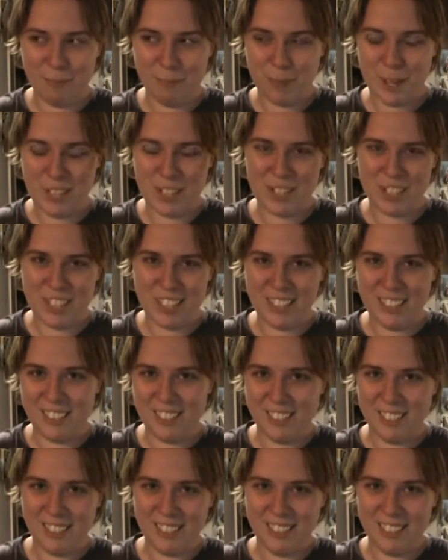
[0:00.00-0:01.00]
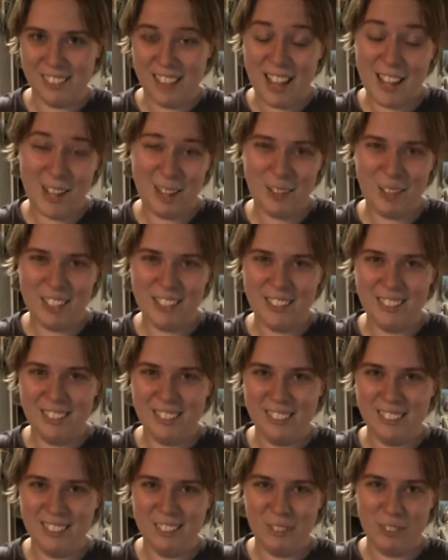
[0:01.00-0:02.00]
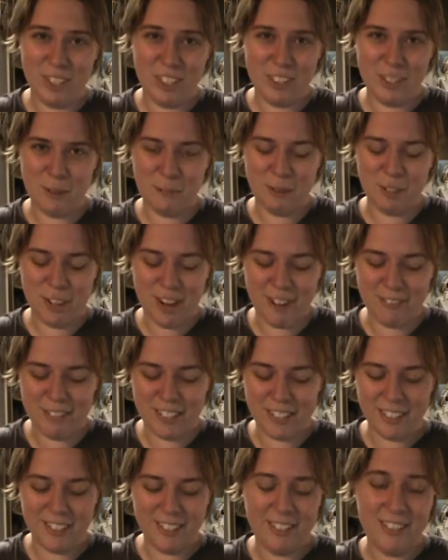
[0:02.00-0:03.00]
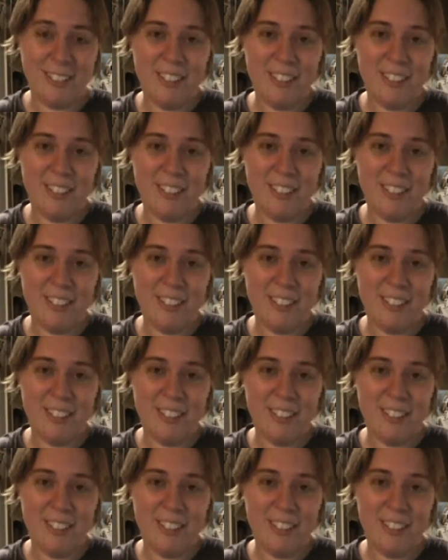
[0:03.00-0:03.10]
Presley. Anyone? Wrong demographic?